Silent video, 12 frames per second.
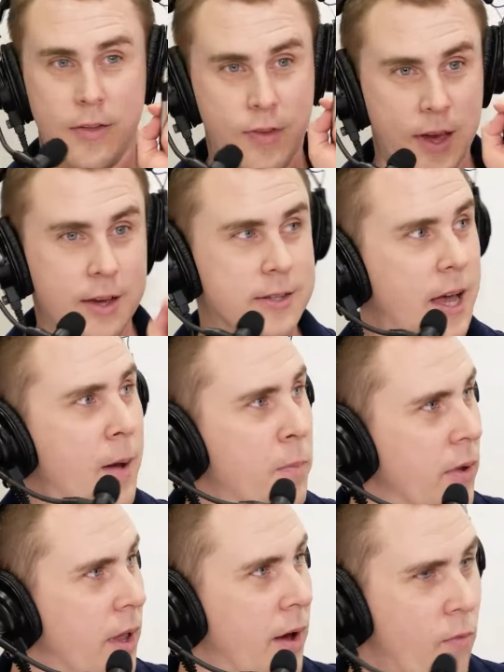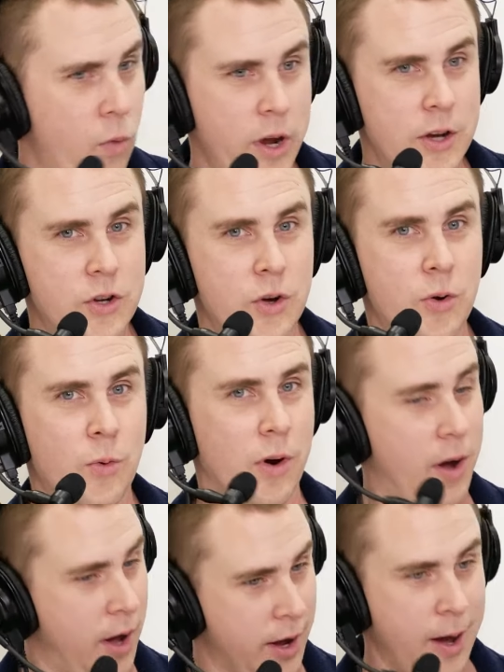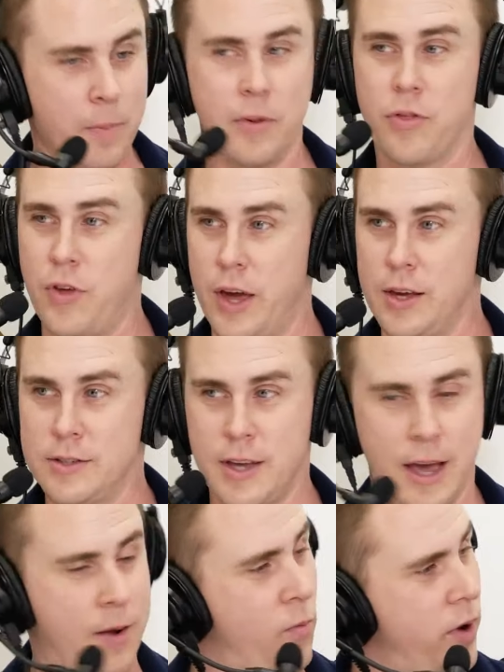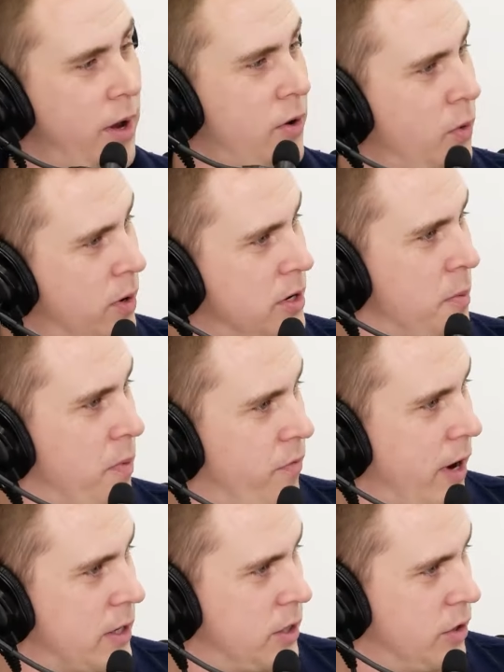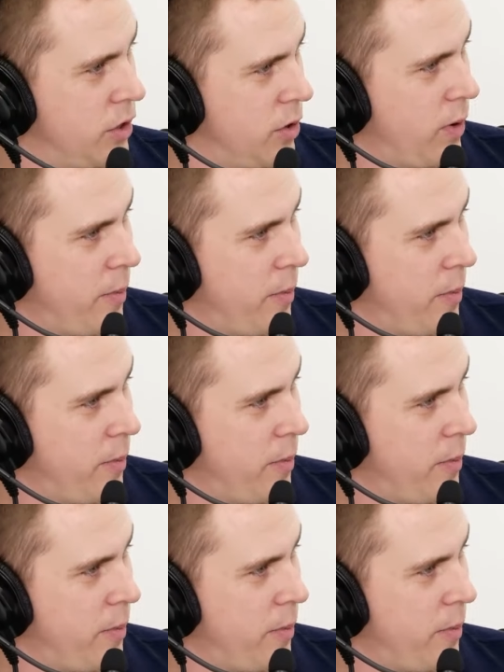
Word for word: the example of we do a couple things and we do it to perfection. Do you know